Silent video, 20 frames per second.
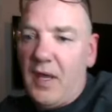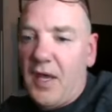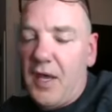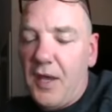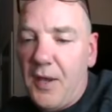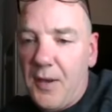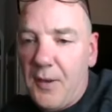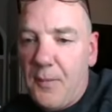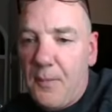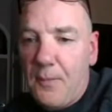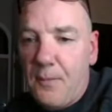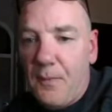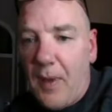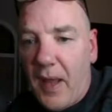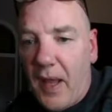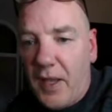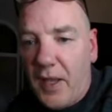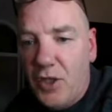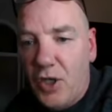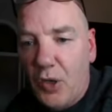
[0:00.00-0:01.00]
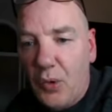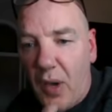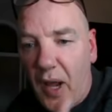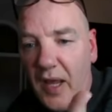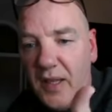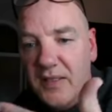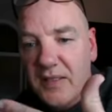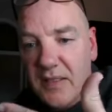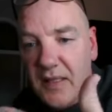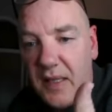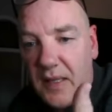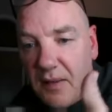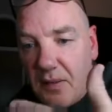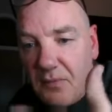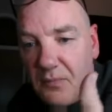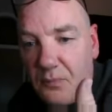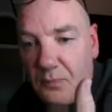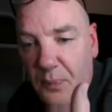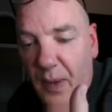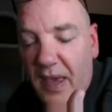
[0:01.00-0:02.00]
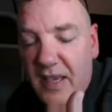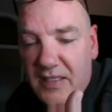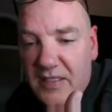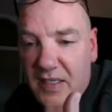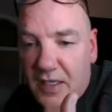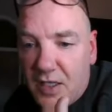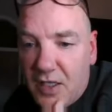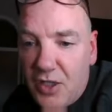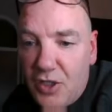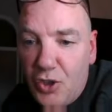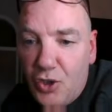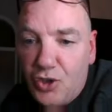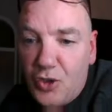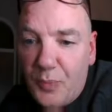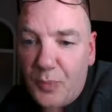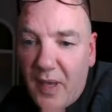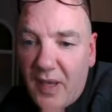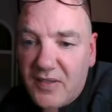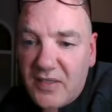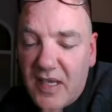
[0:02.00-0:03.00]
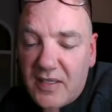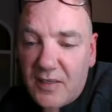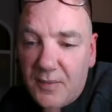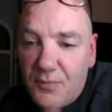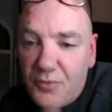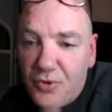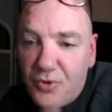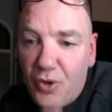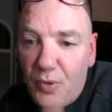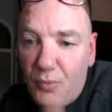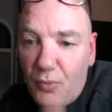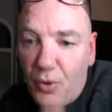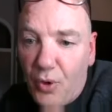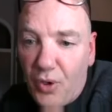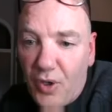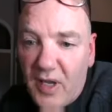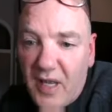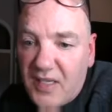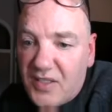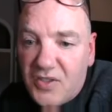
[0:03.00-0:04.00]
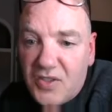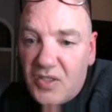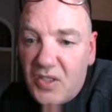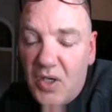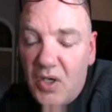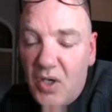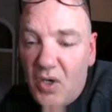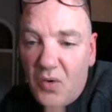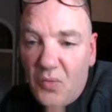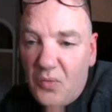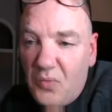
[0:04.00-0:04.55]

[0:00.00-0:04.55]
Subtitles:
You know, and basically you should be able to get them through more or less,